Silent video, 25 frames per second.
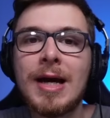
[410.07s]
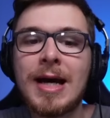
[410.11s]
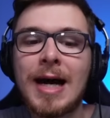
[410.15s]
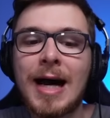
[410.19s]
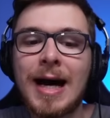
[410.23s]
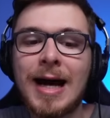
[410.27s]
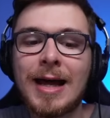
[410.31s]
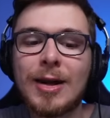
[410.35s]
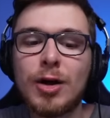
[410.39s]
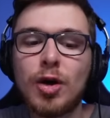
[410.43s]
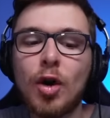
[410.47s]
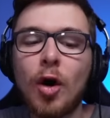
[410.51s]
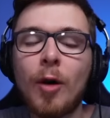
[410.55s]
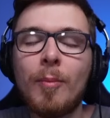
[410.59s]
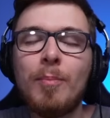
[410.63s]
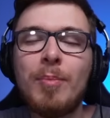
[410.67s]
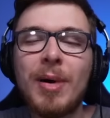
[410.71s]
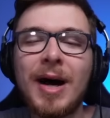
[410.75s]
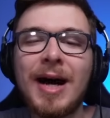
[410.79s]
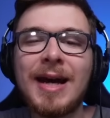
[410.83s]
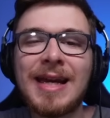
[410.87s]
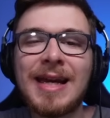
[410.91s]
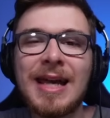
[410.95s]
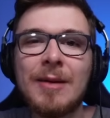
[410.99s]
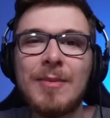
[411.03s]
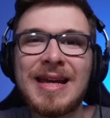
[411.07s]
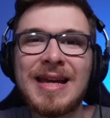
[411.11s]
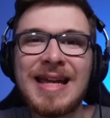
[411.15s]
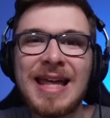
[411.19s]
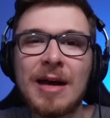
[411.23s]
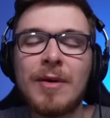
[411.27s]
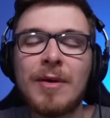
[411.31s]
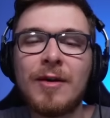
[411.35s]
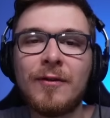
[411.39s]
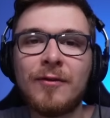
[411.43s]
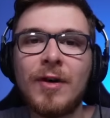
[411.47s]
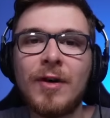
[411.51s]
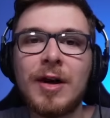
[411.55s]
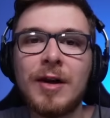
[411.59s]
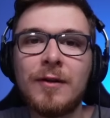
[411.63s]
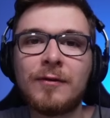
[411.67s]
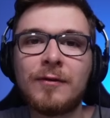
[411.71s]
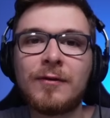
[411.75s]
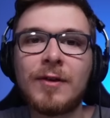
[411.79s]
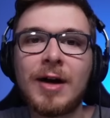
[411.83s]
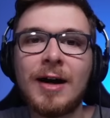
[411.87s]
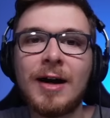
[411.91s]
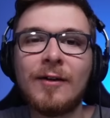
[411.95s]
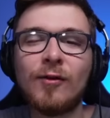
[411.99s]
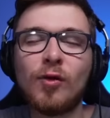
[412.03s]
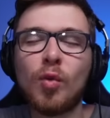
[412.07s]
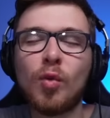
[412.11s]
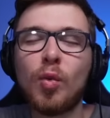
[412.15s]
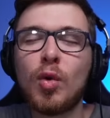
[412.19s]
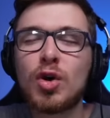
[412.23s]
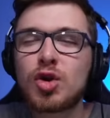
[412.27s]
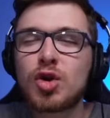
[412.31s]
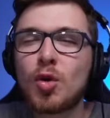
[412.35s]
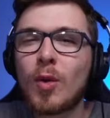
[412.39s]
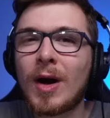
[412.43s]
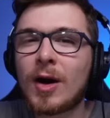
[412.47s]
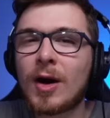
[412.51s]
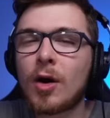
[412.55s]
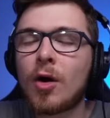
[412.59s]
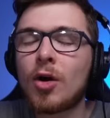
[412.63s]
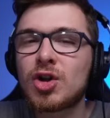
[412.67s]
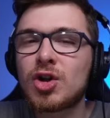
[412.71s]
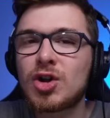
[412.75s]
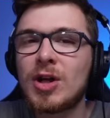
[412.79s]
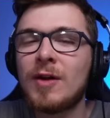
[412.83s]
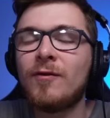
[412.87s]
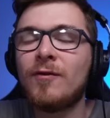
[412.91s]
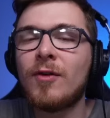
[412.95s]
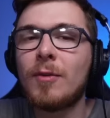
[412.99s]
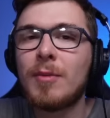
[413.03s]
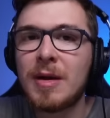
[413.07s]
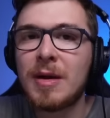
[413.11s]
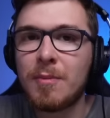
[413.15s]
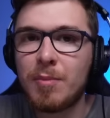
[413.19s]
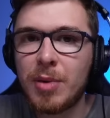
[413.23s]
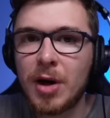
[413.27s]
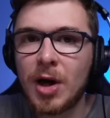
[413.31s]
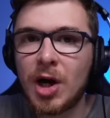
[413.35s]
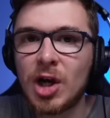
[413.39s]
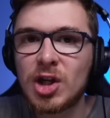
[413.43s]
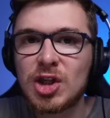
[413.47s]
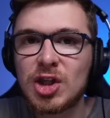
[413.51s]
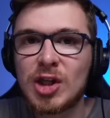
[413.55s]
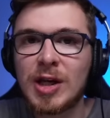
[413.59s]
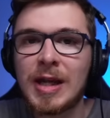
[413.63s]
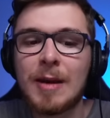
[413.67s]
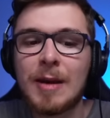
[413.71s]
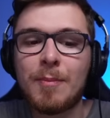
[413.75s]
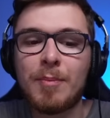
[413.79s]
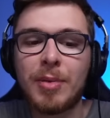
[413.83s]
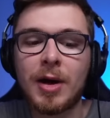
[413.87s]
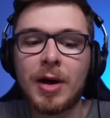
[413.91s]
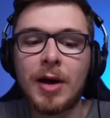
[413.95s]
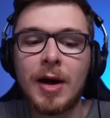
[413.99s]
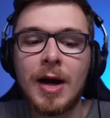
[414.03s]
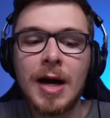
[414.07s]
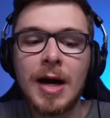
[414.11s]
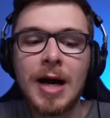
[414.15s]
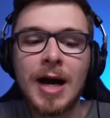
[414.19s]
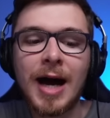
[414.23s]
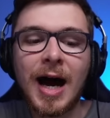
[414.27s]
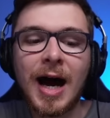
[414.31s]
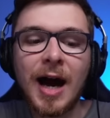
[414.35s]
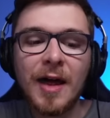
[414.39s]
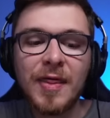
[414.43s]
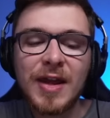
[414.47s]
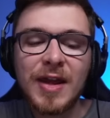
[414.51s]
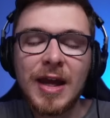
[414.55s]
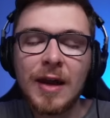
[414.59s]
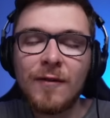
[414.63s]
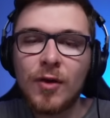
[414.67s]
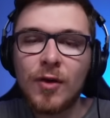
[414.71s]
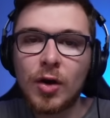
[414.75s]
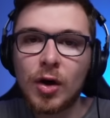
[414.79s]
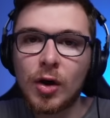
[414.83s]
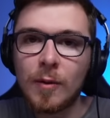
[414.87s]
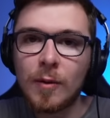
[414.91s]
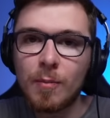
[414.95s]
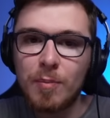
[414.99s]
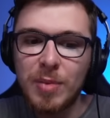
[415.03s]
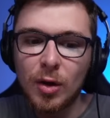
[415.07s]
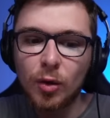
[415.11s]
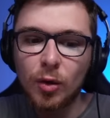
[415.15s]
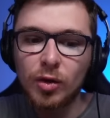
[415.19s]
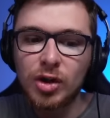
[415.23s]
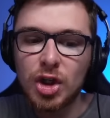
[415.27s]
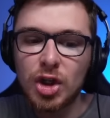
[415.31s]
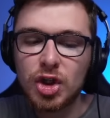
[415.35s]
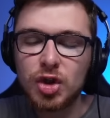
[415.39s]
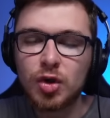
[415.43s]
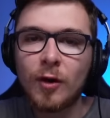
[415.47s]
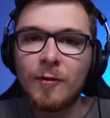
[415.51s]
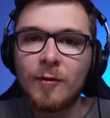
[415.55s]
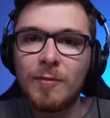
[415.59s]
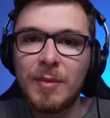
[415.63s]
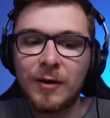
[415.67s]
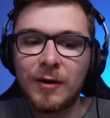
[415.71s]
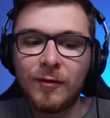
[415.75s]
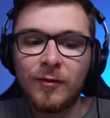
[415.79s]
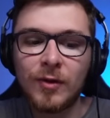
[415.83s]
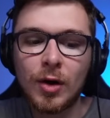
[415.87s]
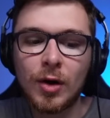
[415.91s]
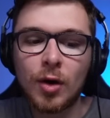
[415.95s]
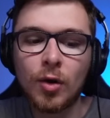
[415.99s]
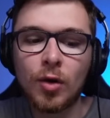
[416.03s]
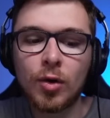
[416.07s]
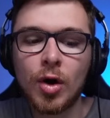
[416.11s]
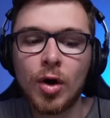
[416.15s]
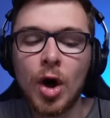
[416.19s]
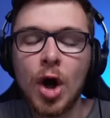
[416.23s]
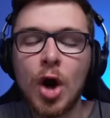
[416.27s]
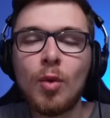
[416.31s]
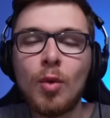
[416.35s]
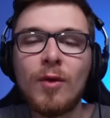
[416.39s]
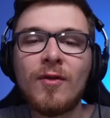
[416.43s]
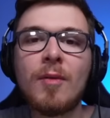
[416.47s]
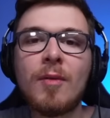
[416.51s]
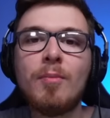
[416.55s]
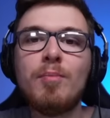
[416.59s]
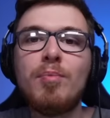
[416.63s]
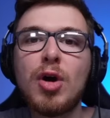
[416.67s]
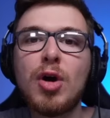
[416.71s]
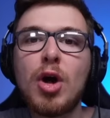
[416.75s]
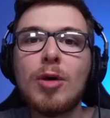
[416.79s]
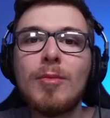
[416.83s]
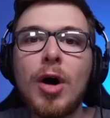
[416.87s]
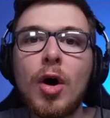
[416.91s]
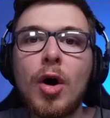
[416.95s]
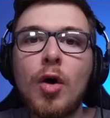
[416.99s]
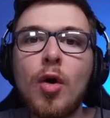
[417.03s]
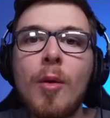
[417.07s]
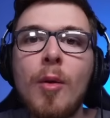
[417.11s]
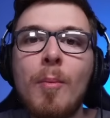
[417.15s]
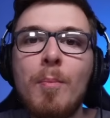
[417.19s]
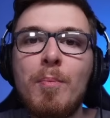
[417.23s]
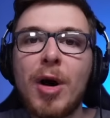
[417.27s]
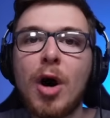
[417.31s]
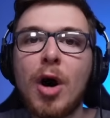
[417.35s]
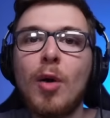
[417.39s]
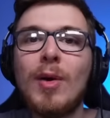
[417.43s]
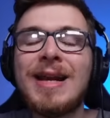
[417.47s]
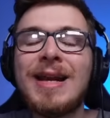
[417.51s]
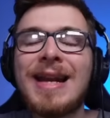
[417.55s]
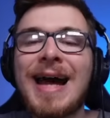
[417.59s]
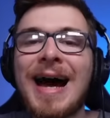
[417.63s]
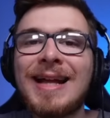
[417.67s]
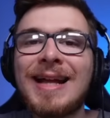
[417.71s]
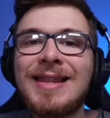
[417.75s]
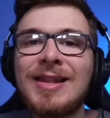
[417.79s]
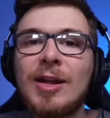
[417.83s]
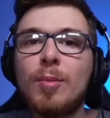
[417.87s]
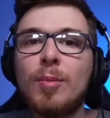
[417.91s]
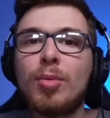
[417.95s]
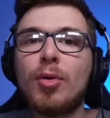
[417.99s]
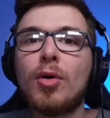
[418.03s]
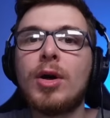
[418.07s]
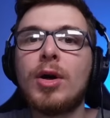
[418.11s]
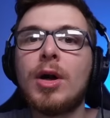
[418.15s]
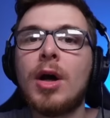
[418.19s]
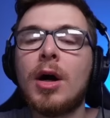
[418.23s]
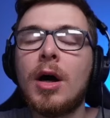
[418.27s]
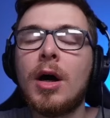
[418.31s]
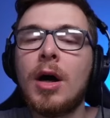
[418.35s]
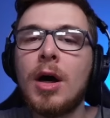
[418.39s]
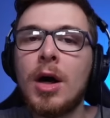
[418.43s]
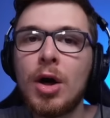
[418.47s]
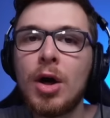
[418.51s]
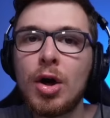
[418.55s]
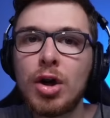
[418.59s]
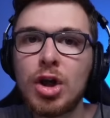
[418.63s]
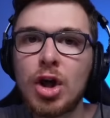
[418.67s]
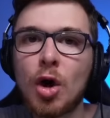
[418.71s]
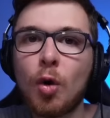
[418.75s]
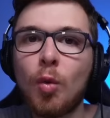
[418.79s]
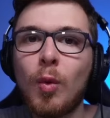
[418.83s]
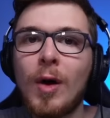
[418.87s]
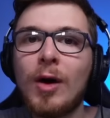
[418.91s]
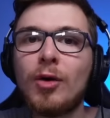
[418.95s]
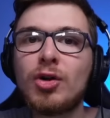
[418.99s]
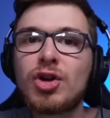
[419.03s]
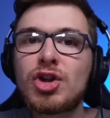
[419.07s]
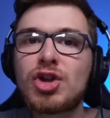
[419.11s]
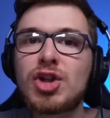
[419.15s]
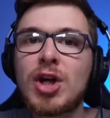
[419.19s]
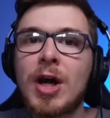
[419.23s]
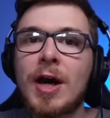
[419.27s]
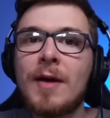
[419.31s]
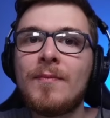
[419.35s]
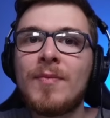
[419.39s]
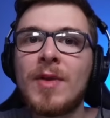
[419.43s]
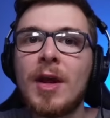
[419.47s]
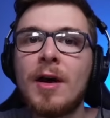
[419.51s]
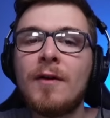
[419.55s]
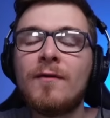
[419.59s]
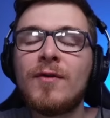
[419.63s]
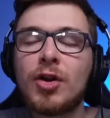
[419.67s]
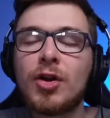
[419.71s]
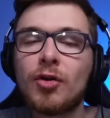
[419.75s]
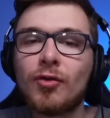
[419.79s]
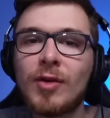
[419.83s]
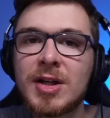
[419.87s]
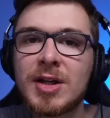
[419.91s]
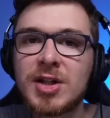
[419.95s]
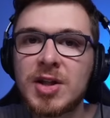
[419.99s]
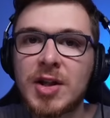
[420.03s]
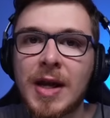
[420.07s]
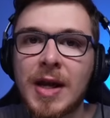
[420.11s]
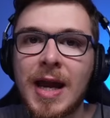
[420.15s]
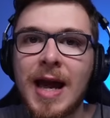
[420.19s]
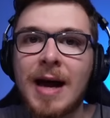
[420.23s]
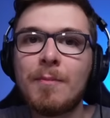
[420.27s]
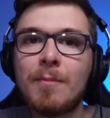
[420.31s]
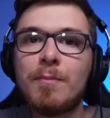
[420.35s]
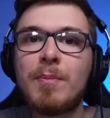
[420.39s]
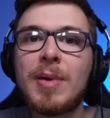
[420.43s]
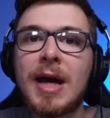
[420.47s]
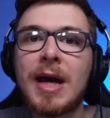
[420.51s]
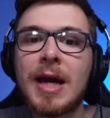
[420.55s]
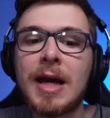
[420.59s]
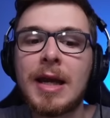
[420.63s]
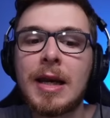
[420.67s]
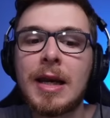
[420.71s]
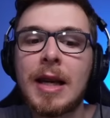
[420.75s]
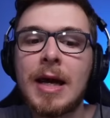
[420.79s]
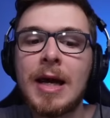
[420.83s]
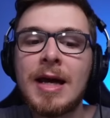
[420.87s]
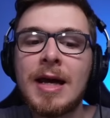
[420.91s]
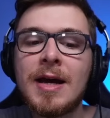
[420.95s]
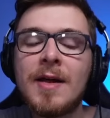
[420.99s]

And not buying him in Gameweek 35 was quite costly for me personally, but I think if you can build this sort of midfield with Mbeumo, Bowen and De Bruyne, you're well set for the rest of the campaign.